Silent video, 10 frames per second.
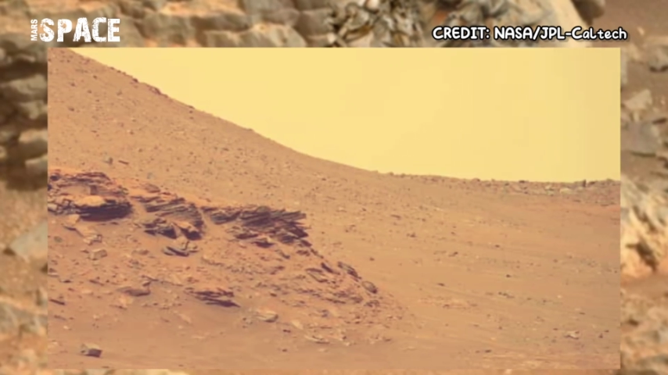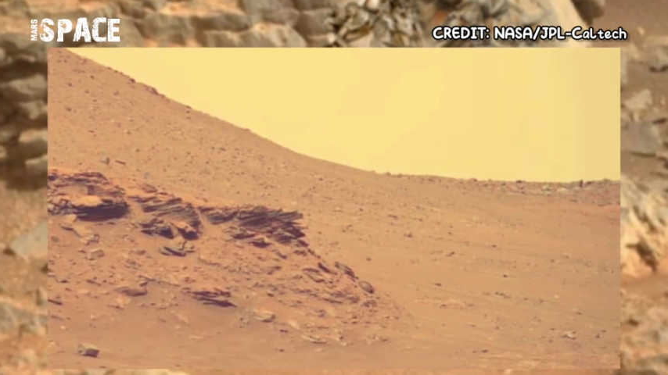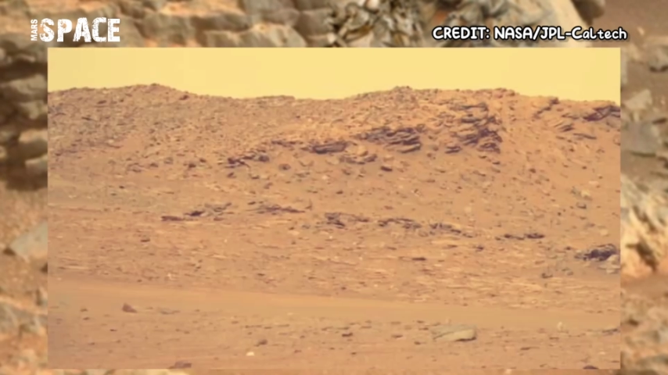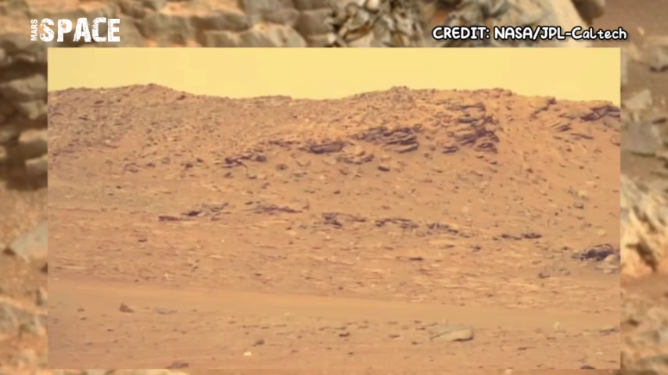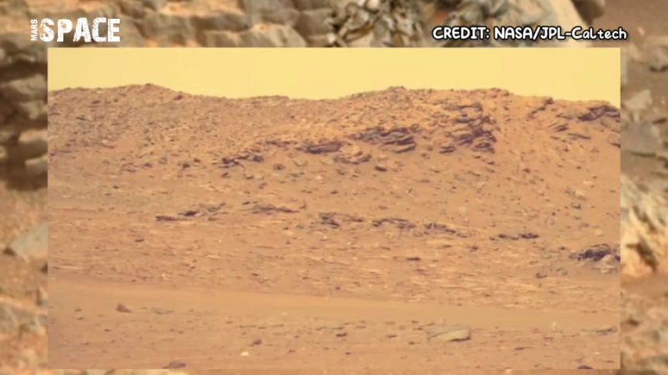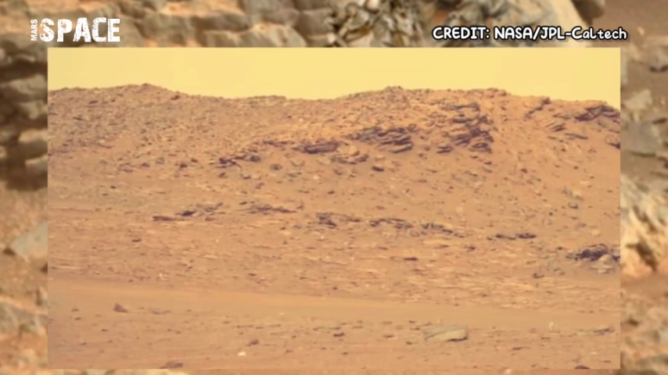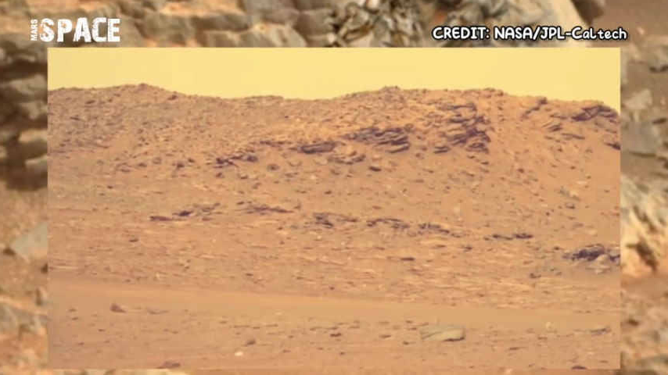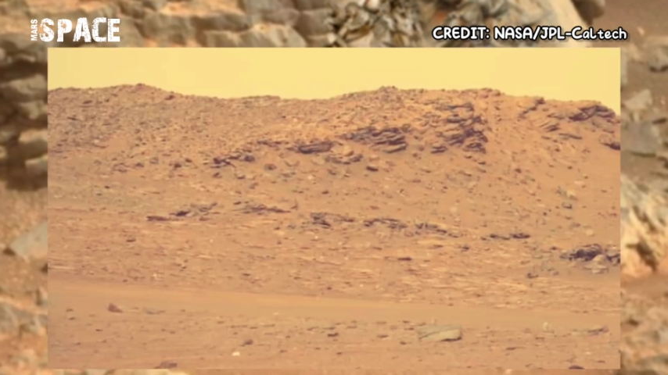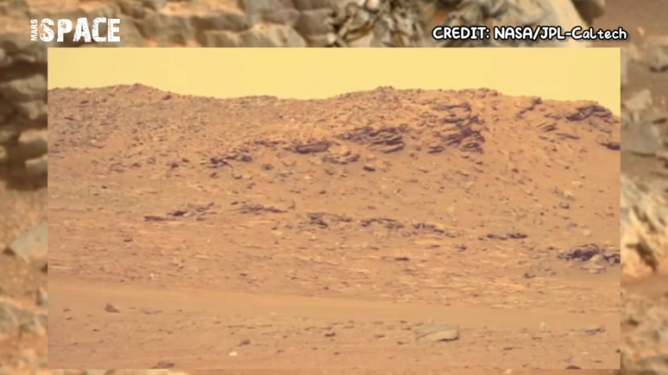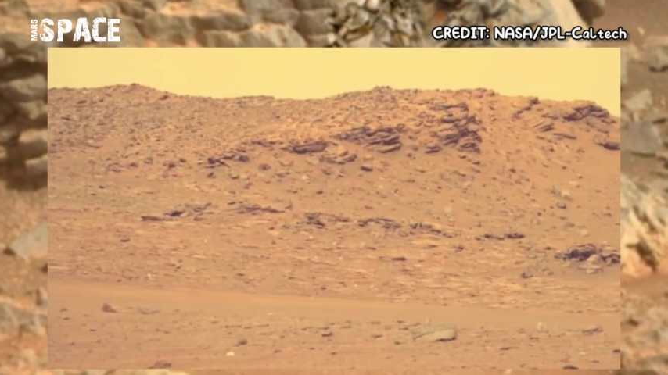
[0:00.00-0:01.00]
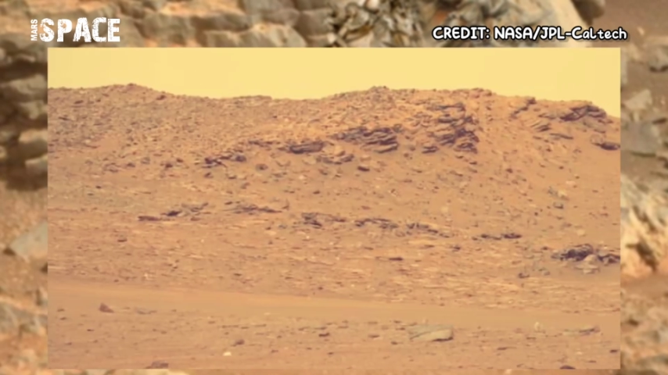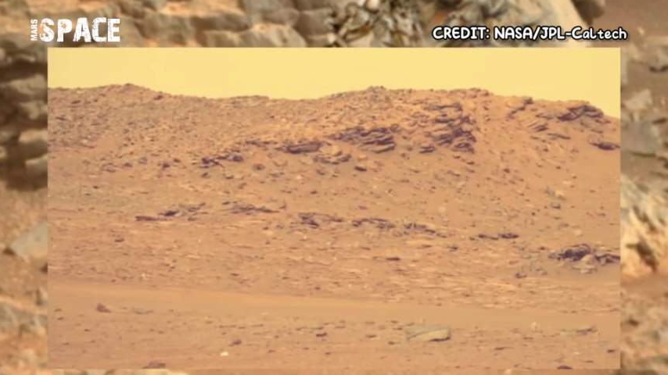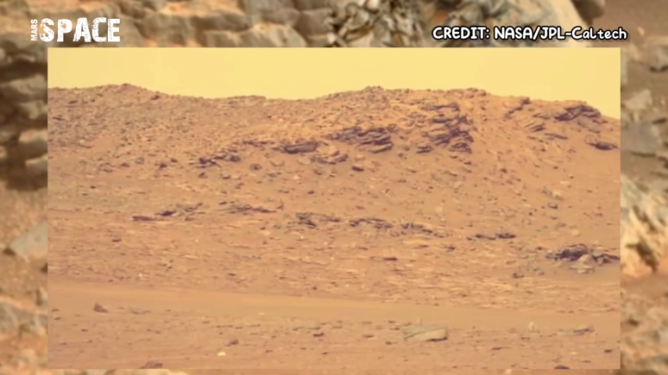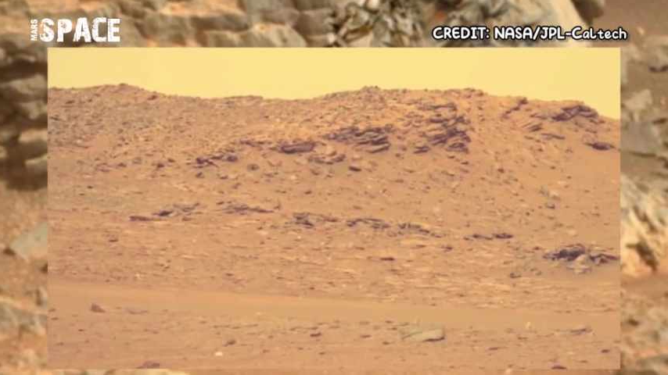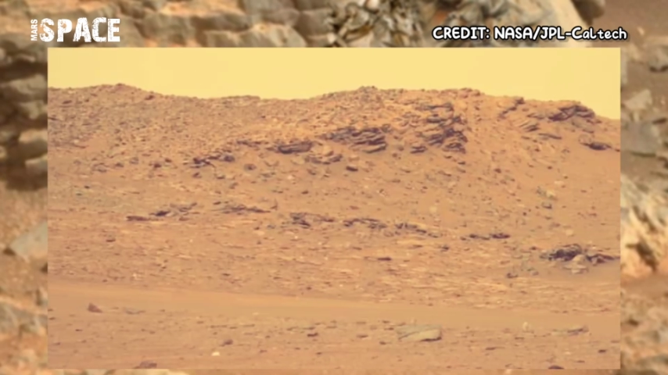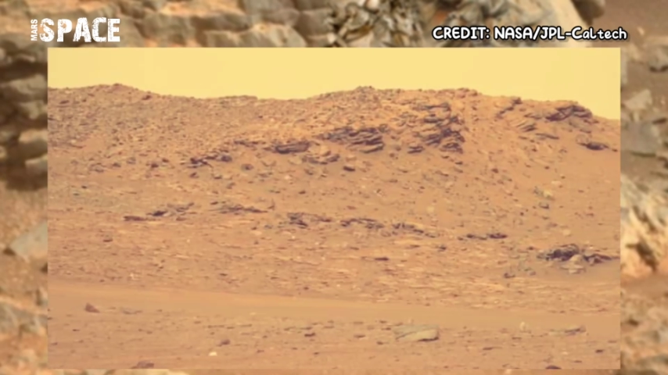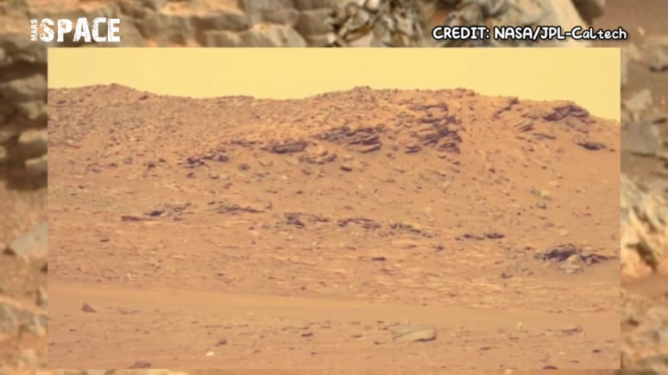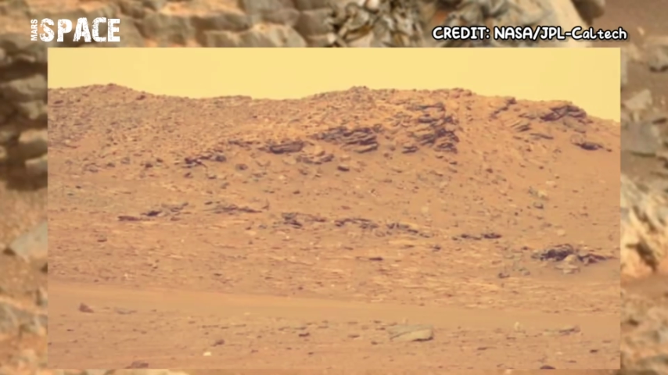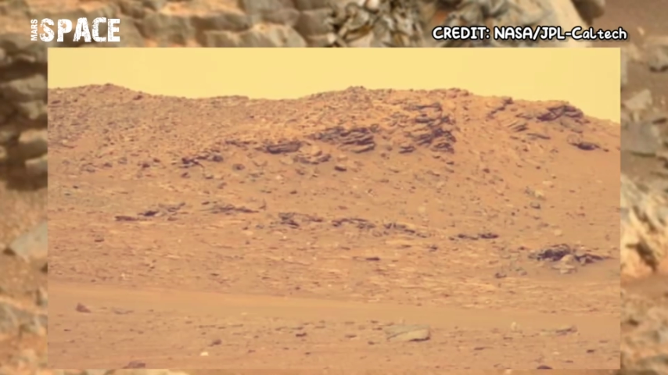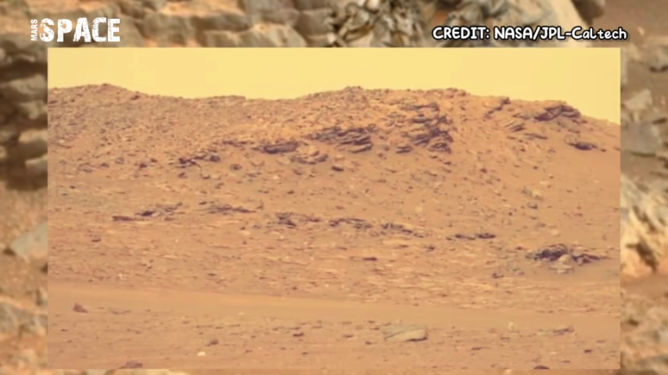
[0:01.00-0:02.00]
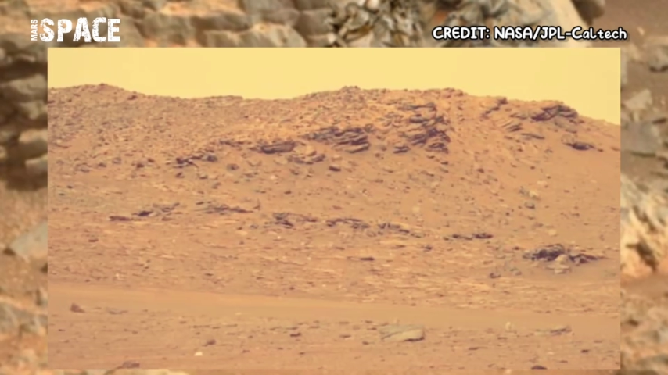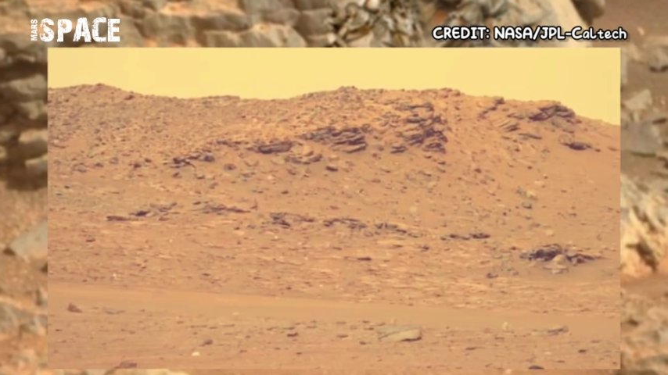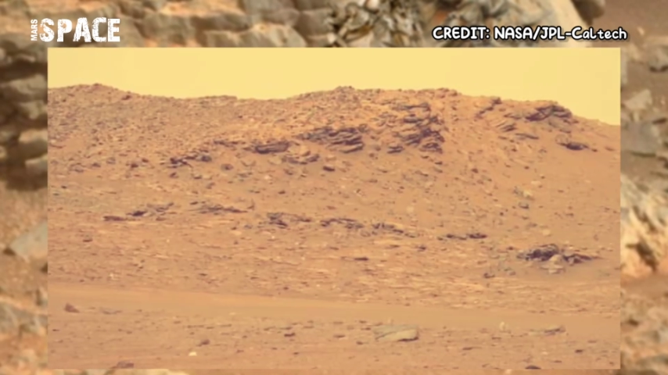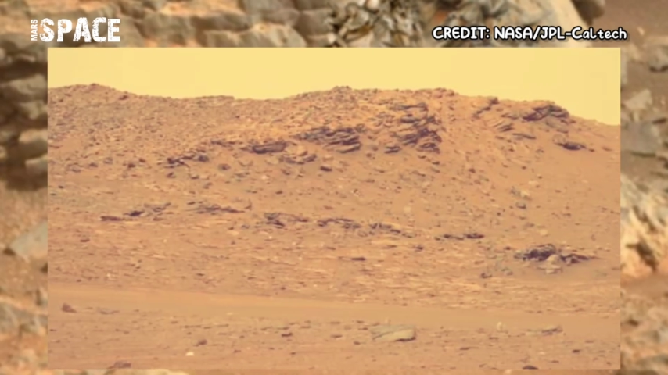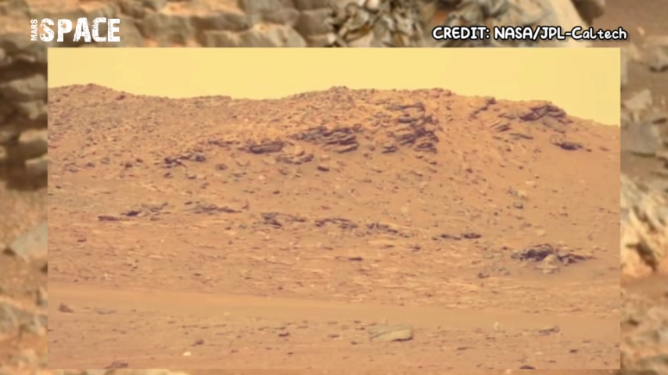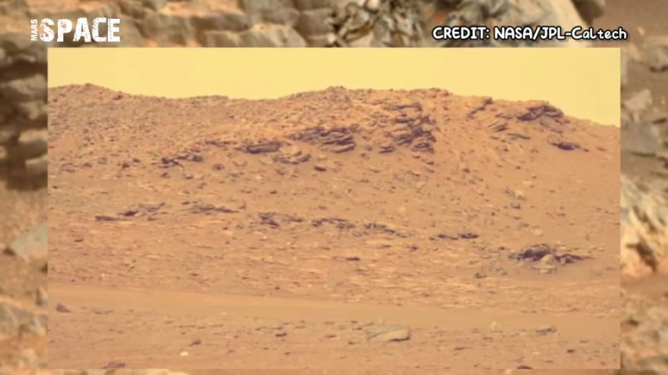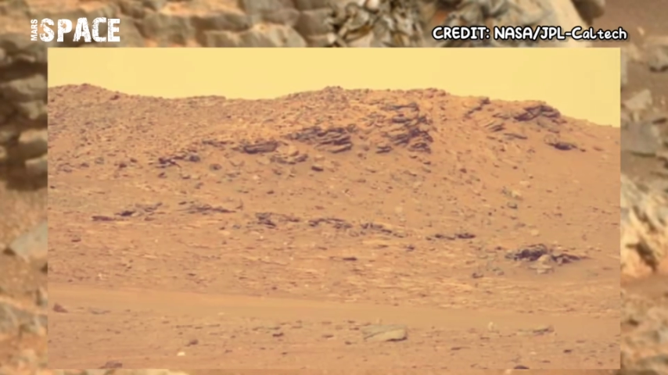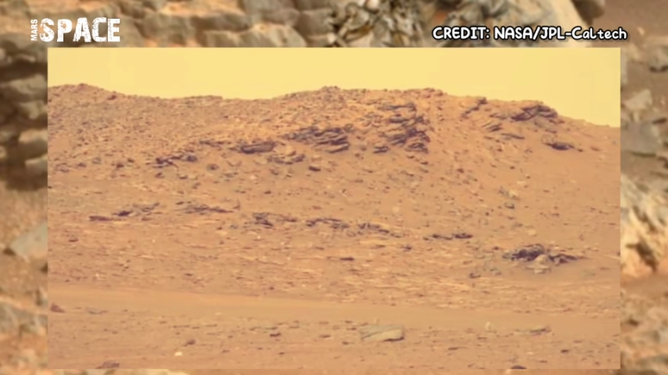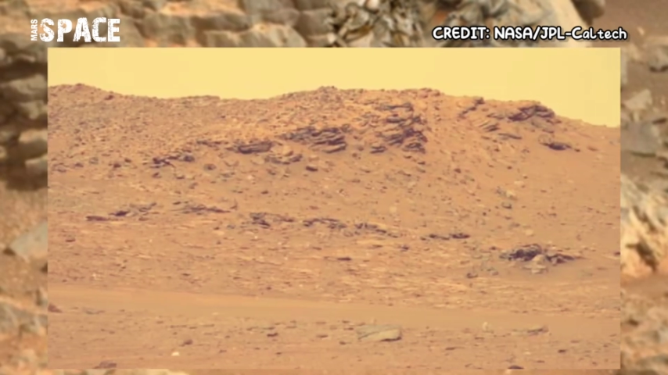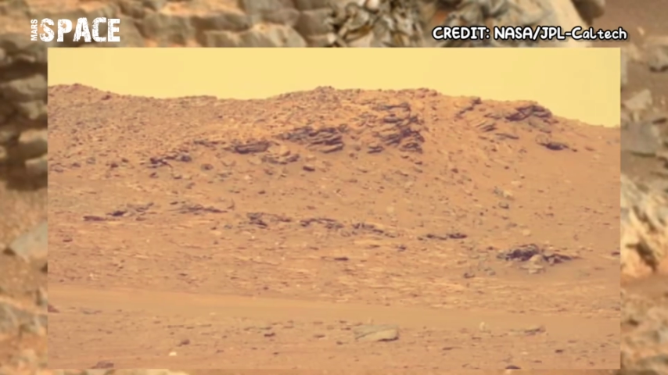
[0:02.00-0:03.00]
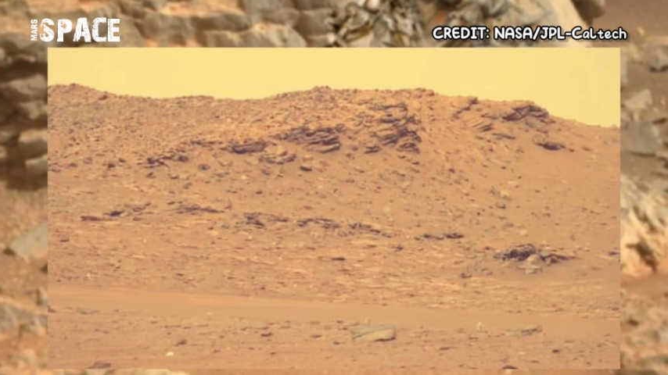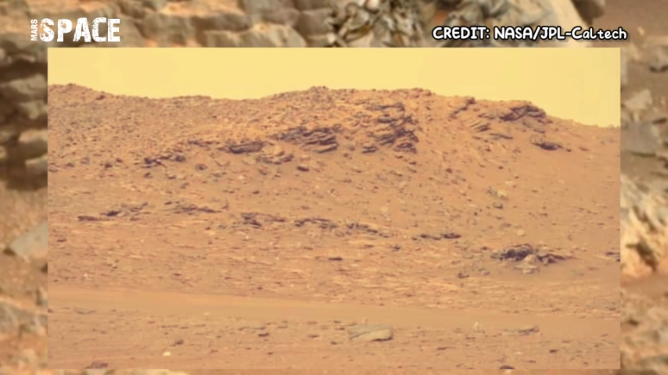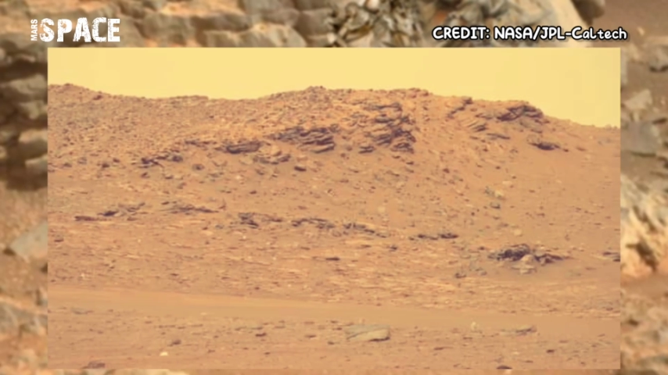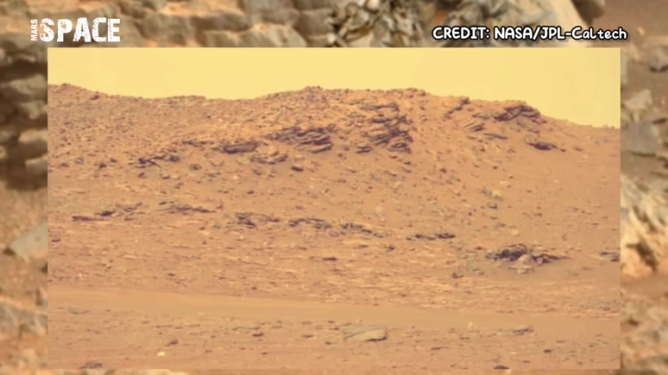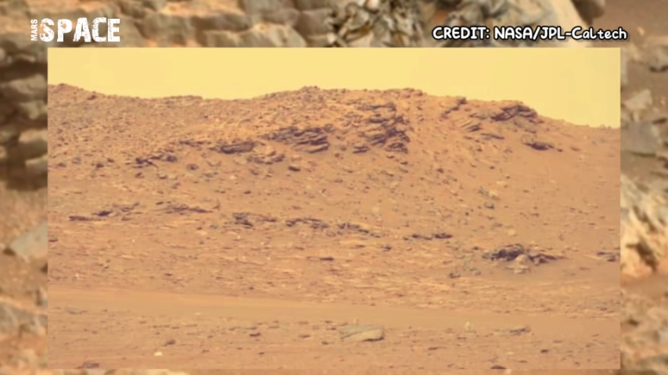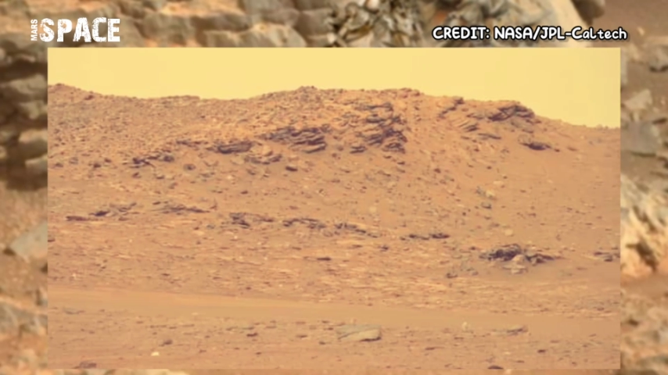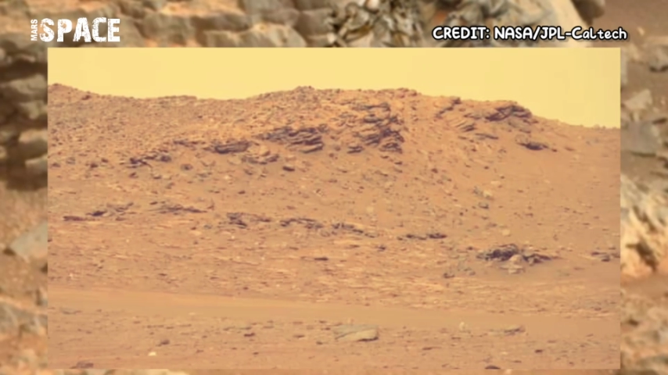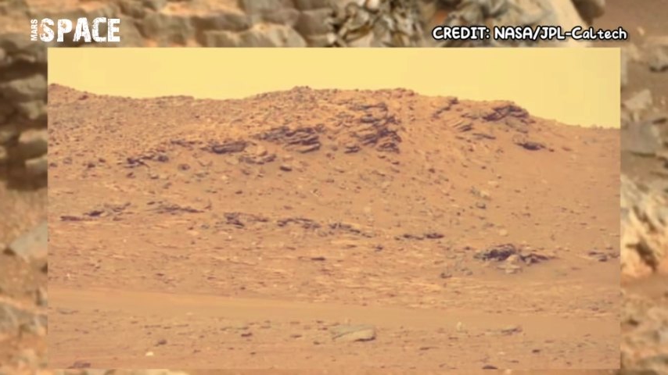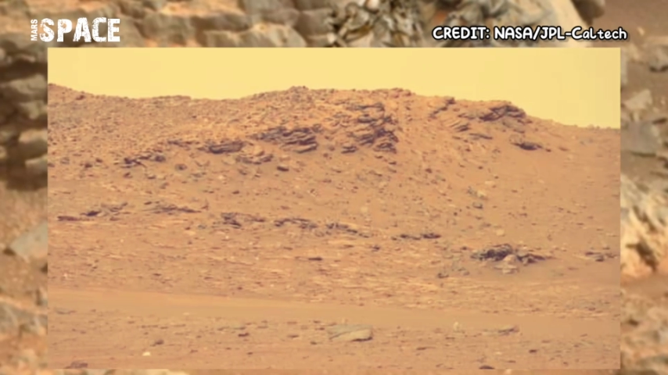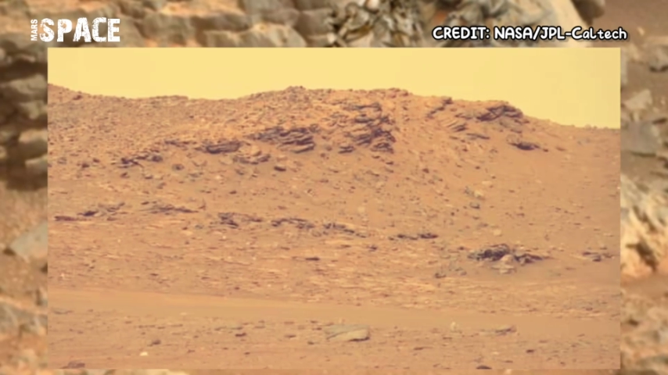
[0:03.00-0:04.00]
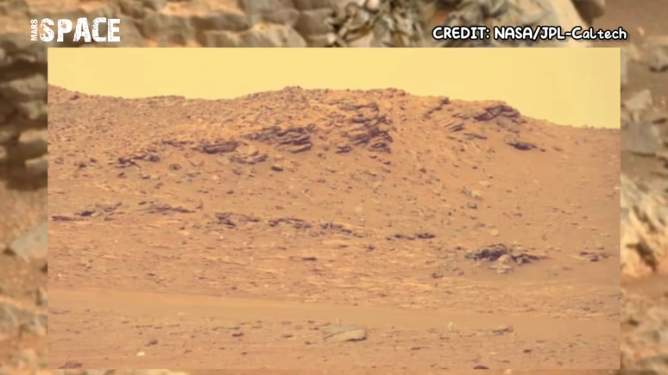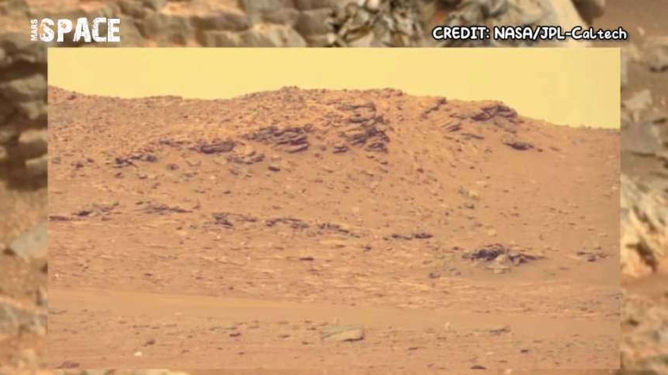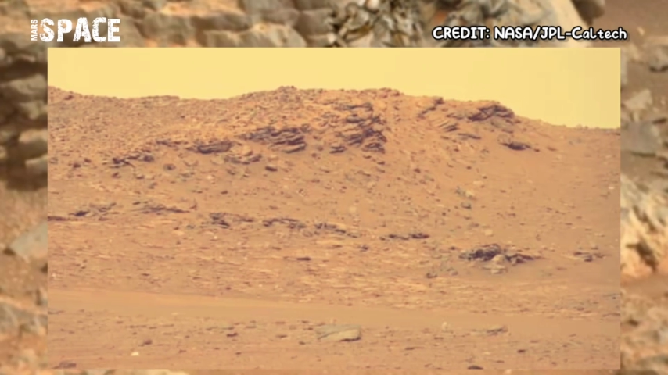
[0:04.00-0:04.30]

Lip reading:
[unreadable: no face in view]